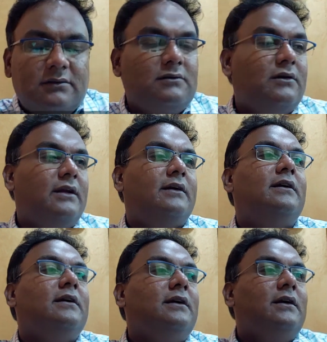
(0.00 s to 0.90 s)
Okay,
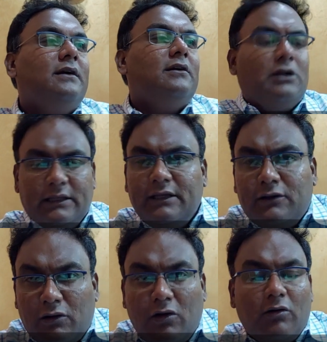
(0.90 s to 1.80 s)
nothing
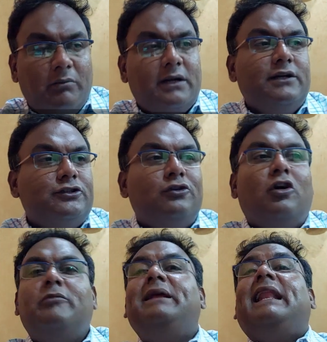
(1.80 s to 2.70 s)
wrong, but it should
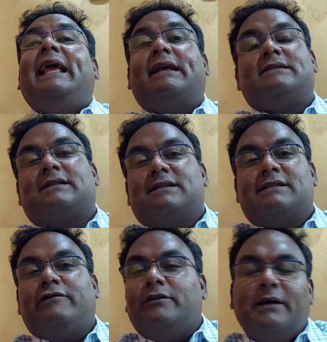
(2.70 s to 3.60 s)
not be in excess.
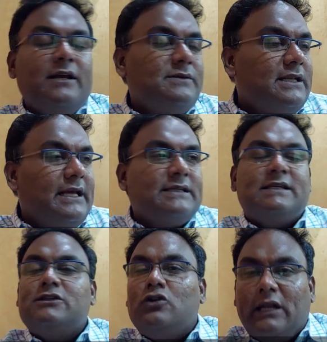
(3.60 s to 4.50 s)
If it becomes in
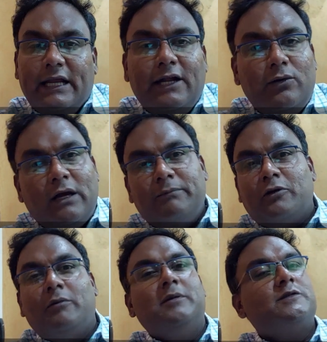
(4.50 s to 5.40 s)
excess, you're likely to have
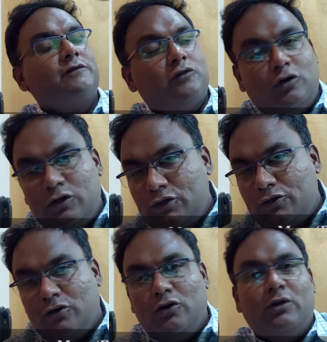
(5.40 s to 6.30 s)
problems of
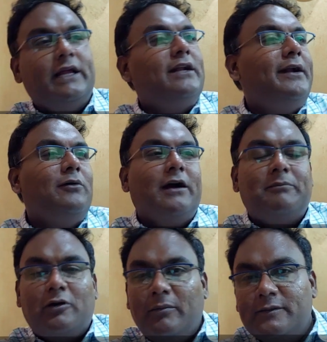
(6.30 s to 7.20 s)
cholesterol, you're likely to have
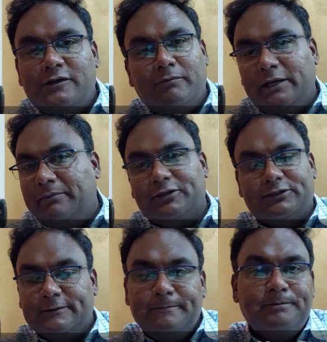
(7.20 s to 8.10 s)
problems of blood pressure.